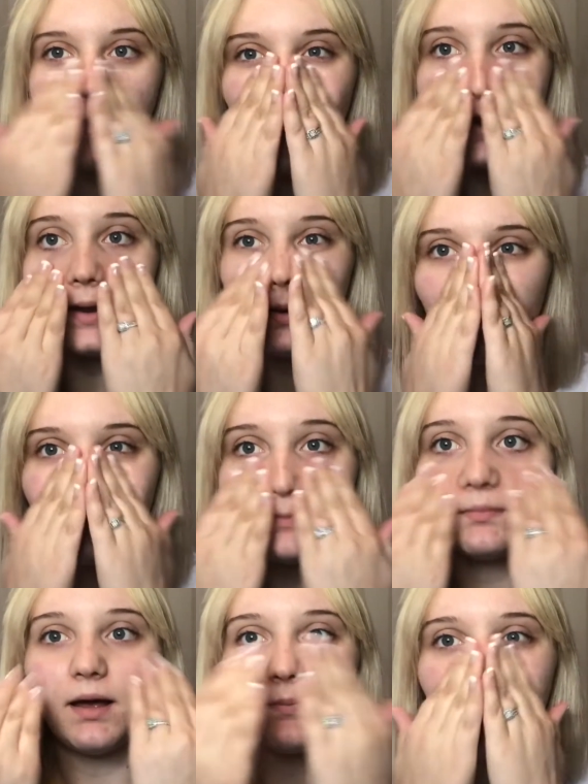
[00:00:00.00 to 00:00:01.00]
and
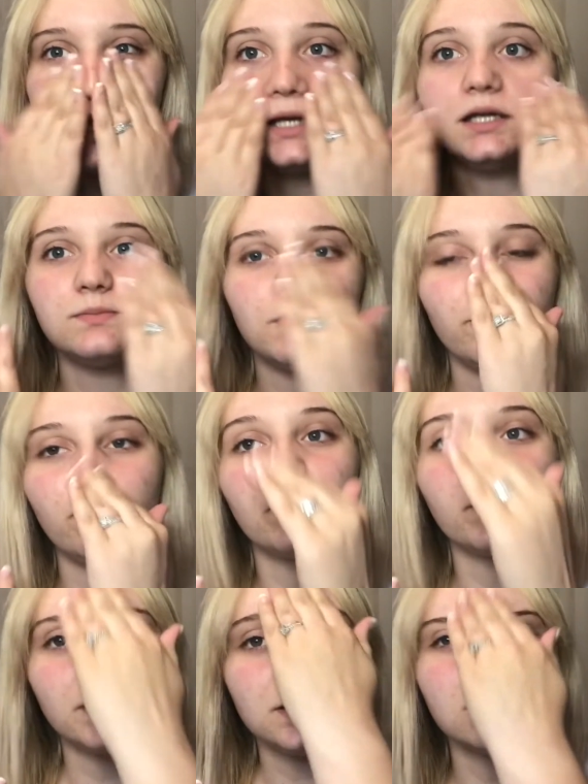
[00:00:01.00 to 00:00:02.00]
my base before
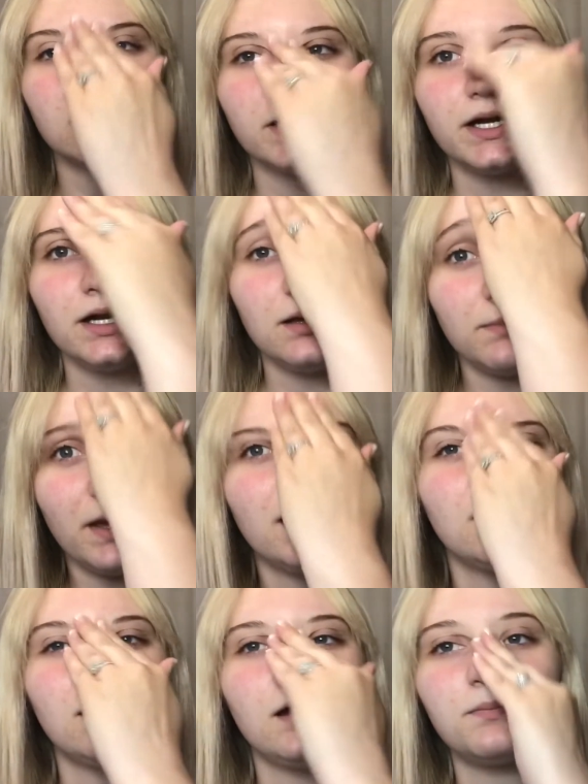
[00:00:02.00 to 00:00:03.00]
we start any
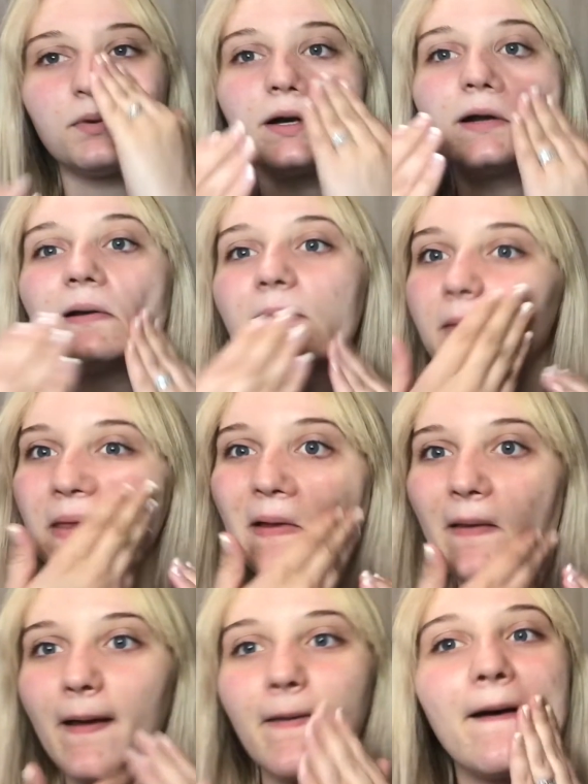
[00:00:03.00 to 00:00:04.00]
makeup or anything
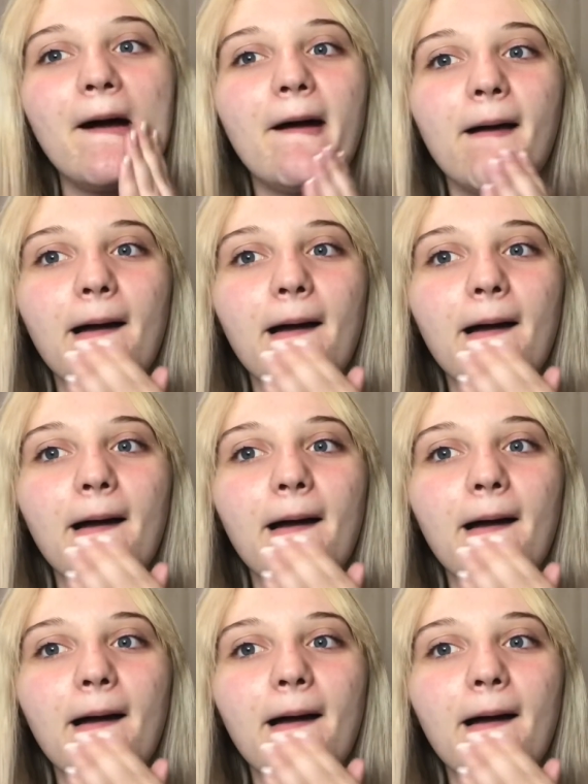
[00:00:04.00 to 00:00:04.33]
like that.